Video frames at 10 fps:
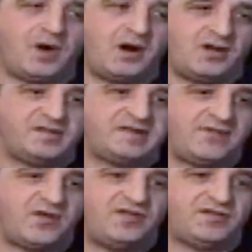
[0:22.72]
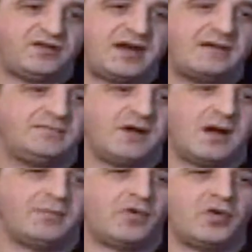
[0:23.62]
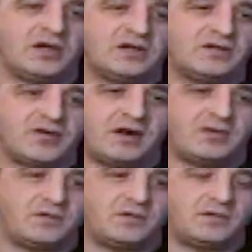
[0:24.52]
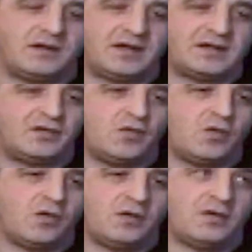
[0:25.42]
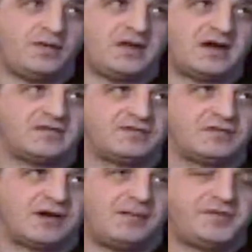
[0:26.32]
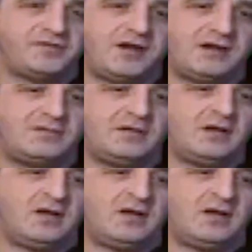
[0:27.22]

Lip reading: on a 7-string. I'm going to try to ignore the extra top string